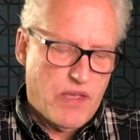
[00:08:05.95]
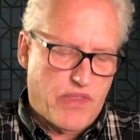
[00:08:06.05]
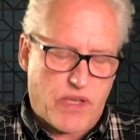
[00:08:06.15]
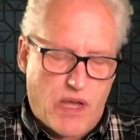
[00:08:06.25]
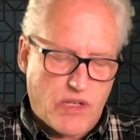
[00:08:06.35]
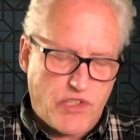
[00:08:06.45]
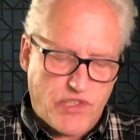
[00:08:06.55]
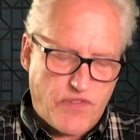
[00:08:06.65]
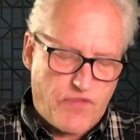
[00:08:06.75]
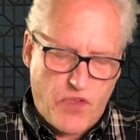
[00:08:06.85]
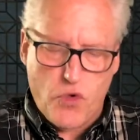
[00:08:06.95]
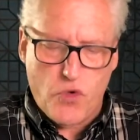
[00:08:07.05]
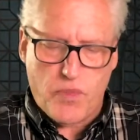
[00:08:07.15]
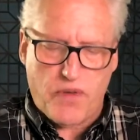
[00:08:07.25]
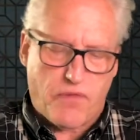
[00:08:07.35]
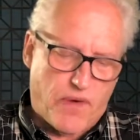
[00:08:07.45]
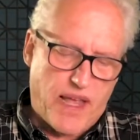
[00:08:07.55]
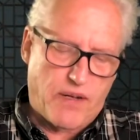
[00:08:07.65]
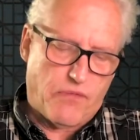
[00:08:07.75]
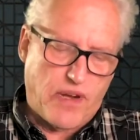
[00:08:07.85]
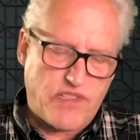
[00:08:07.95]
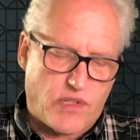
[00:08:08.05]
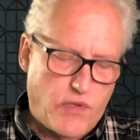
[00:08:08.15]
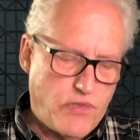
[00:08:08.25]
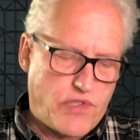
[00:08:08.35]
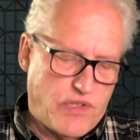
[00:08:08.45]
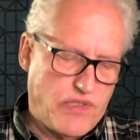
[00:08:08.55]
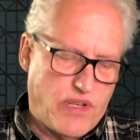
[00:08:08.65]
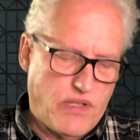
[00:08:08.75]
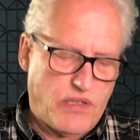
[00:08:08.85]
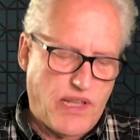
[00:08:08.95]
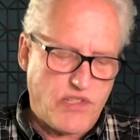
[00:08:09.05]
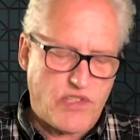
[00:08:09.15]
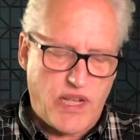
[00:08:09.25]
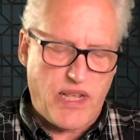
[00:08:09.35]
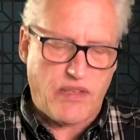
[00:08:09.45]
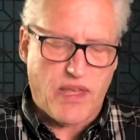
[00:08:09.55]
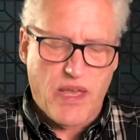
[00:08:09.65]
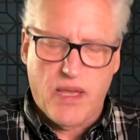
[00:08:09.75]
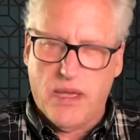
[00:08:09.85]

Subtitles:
the conscious fume and fret of resolutions and clenched teeth,